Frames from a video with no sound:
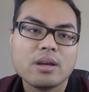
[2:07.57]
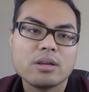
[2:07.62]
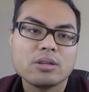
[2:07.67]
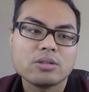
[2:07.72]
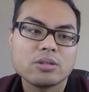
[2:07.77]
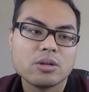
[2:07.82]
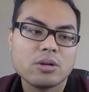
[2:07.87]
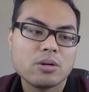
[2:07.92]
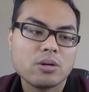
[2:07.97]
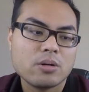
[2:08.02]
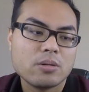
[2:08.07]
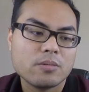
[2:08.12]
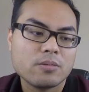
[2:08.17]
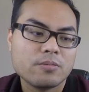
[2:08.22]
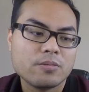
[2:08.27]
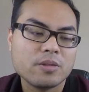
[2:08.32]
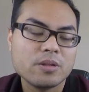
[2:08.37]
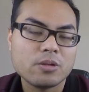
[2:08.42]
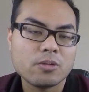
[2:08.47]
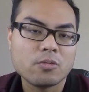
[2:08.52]
So
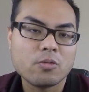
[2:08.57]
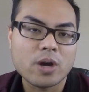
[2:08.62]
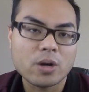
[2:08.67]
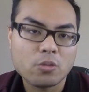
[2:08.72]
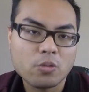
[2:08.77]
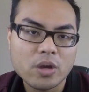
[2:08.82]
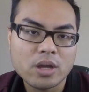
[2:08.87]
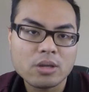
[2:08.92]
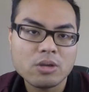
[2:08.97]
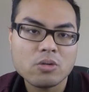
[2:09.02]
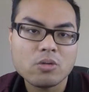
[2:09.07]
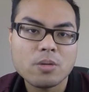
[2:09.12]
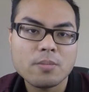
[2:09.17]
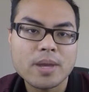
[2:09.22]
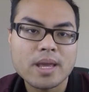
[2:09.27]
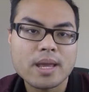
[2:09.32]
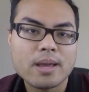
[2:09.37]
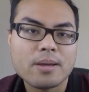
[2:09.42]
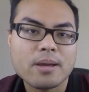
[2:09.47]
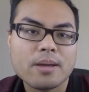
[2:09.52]
1 week you will
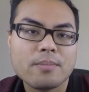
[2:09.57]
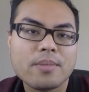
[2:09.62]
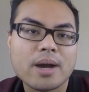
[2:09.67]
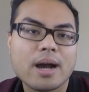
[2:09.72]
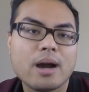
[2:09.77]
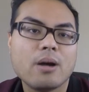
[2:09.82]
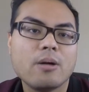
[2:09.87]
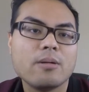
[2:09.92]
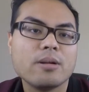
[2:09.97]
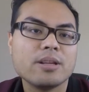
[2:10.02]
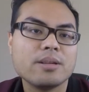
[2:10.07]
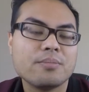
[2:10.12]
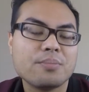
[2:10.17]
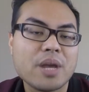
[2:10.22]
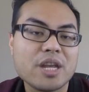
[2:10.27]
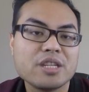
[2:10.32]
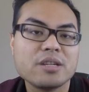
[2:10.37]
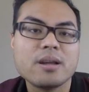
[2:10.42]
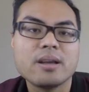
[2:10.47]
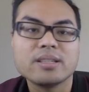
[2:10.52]
be about
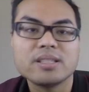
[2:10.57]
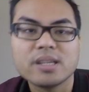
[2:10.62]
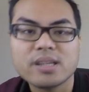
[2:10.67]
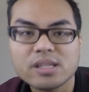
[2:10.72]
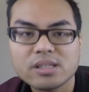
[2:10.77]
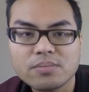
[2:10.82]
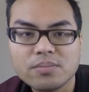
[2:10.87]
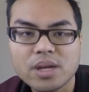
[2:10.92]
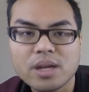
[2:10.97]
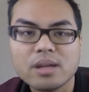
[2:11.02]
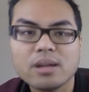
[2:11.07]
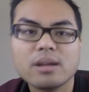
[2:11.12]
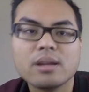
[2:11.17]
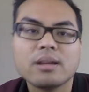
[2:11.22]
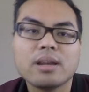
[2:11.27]
patient assessment,